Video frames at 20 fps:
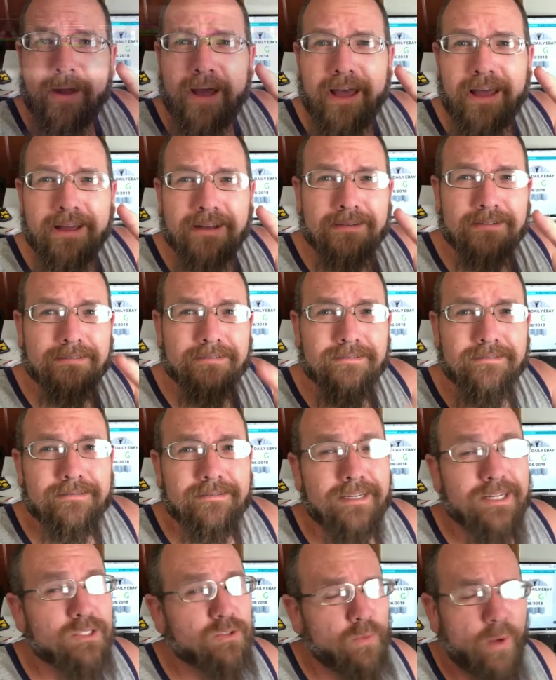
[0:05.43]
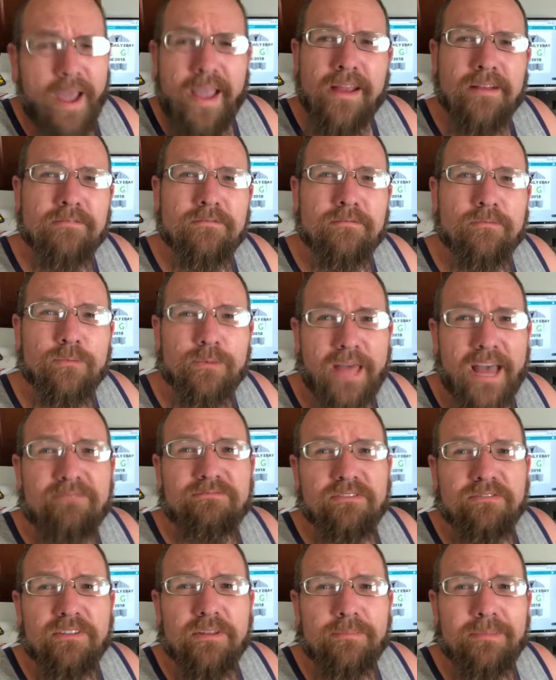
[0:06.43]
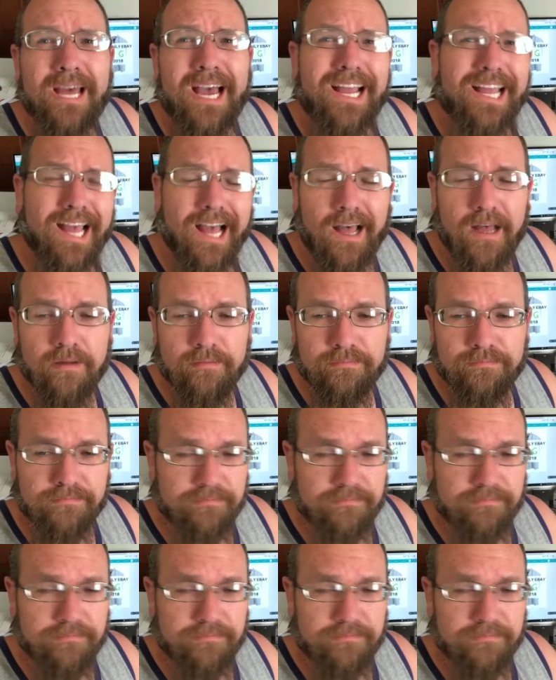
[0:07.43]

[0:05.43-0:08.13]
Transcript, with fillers: right, it's Wayne with A